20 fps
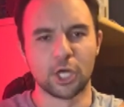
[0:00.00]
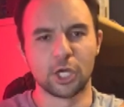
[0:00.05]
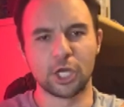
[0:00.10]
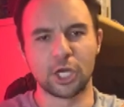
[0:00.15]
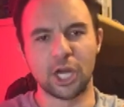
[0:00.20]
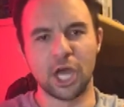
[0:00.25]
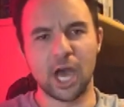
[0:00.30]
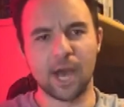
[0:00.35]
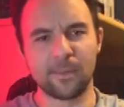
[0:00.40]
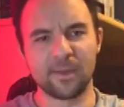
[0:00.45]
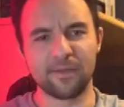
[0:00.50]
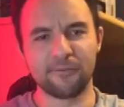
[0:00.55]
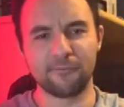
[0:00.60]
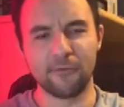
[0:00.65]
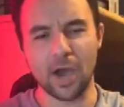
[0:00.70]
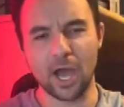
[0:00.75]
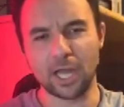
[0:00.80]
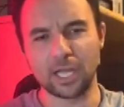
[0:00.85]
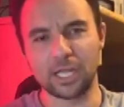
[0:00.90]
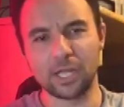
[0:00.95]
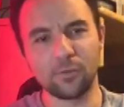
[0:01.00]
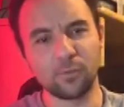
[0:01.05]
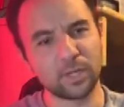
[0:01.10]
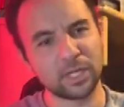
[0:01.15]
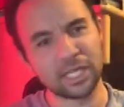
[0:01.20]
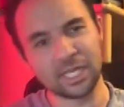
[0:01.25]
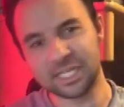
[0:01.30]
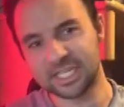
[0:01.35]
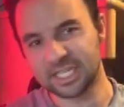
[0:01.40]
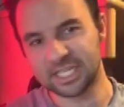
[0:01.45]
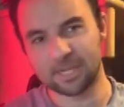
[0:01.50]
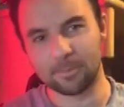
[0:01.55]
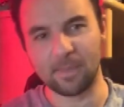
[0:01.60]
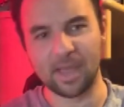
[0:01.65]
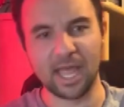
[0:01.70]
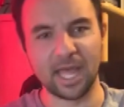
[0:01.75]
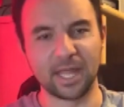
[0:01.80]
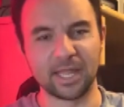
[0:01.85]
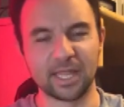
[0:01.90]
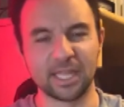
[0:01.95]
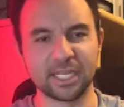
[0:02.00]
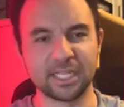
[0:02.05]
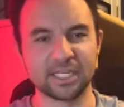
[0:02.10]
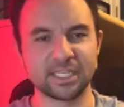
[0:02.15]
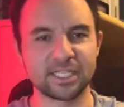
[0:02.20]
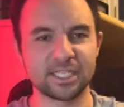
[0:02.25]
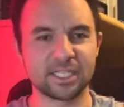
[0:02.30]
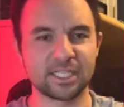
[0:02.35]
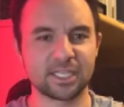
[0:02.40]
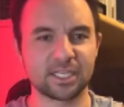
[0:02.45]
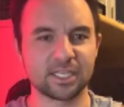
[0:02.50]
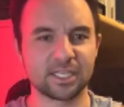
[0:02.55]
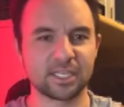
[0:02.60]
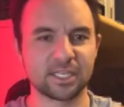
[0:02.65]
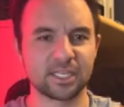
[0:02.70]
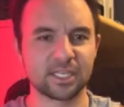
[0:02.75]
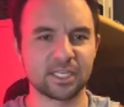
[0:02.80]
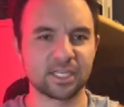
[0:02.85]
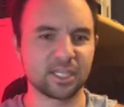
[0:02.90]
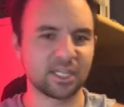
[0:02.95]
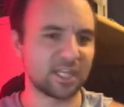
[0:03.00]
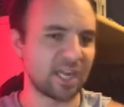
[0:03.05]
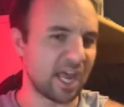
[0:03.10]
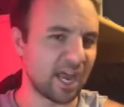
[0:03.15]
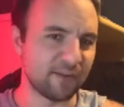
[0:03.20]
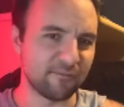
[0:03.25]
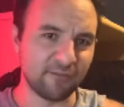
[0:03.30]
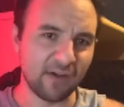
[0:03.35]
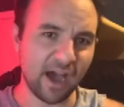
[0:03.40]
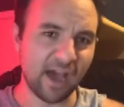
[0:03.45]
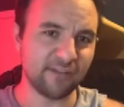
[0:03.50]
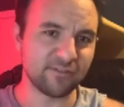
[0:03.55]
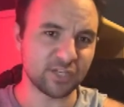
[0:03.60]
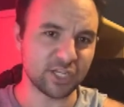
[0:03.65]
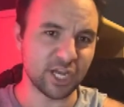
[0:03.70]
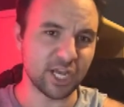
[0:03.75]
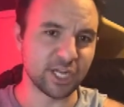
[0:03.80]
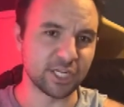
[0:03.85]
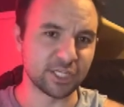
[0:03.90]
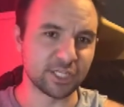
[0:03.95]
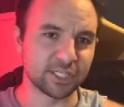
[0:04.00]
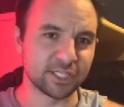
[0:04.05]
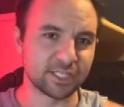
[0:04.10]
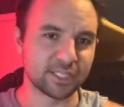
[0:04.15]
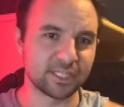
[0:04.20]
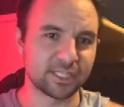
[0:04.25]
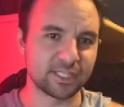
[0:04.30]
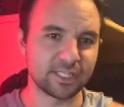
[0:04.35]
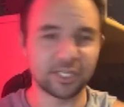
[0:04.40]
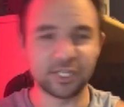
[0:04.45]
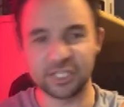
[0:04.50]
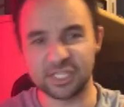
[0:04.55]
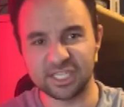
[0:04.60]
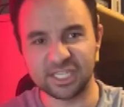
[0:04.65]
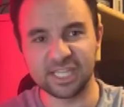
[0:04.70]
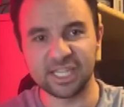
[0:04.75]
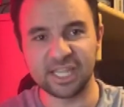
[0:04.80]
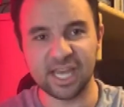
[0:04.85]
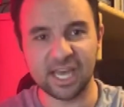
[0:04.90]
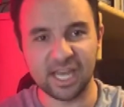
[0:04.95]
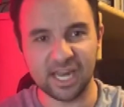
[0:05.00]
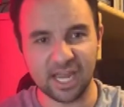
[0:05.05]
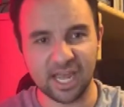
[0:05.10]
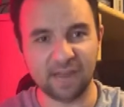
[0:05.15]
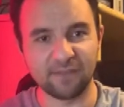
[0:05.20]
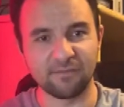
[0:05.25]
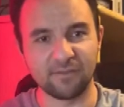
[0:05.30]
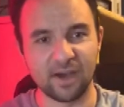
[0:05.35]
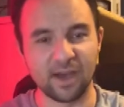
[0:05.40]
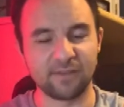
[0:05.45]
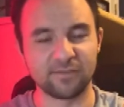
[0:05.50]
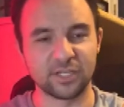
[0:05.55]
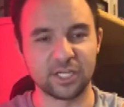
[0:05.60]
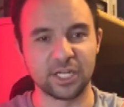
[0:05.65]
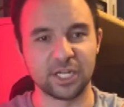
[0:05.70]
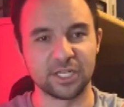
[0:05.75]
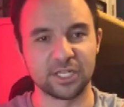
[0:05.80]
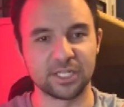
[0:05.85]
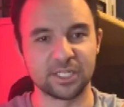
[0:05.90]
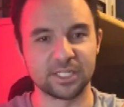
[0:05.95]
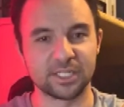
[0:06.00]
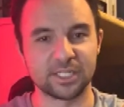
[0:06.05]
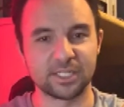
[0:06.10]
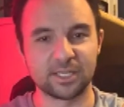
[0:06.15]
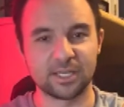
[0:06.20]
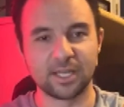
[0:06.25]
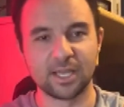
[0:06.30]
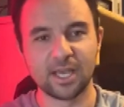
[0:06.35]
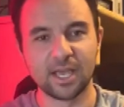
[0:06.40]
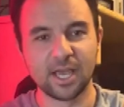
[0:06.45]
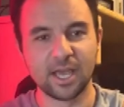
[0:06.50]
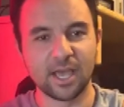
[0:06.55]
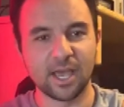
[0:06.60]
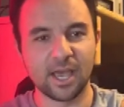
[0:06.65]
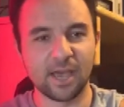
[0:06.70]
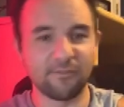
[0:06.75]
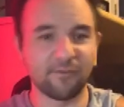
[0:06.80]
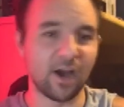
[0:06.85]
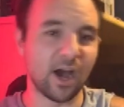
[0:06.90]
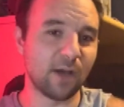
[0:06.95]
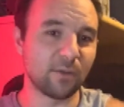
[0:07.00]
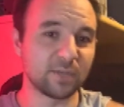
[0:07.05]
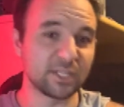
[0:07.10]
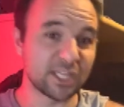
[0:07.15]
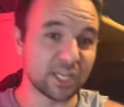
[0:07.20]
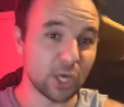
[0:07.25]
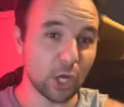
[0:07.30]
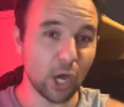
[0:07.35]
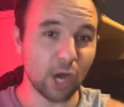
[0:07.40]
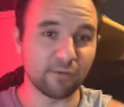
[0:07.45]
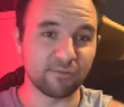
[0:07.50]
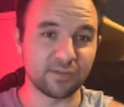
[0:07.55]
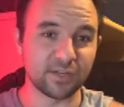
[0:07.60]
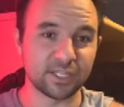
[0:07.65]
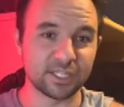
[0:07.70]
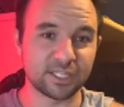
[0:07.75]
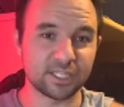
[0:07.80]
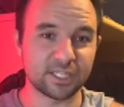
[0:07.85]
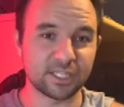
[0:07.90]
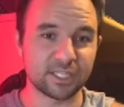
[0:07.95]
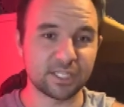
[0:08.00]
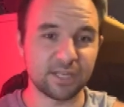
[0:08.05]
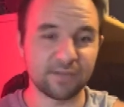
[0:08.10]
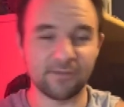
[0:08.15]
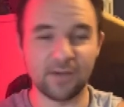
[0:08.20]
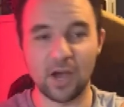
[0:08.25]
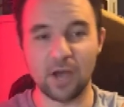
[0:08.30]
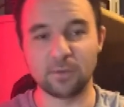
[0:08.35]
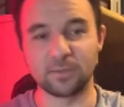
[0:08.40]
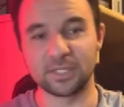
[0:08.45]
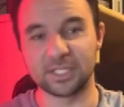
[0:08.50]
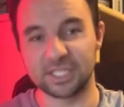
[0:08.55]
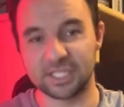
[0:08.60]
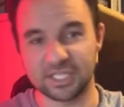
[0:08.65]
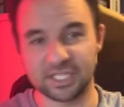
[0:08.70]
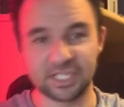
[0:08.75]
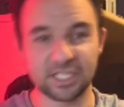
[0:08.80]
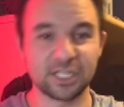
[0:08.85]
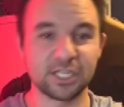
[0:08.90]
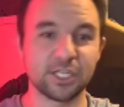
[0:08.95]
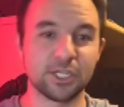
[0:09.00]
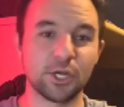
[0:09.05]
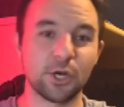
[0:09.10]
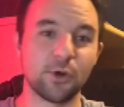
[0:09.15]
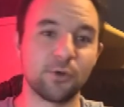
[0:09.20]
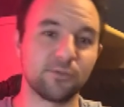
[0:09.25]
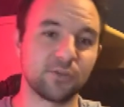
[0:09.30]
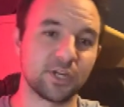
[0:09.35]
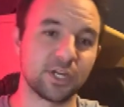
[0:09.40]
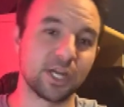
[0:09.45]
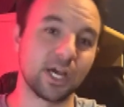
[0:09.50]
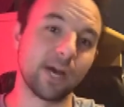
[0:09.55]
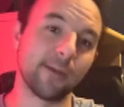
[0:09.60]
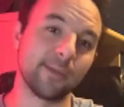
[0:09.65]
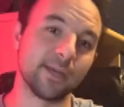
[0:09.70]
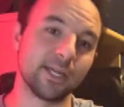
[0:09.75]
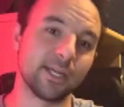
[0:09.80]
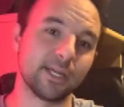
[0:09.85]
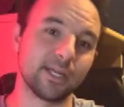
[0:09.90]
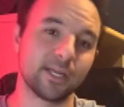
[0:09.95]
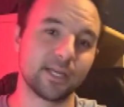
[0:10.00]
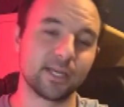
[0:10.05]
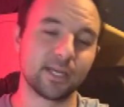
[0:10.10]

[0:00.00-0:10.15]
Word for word: Konami finally releases a ban list. It had five changes. Did you see that? It had five changes. If I was in office, if I was the CEO of Konami,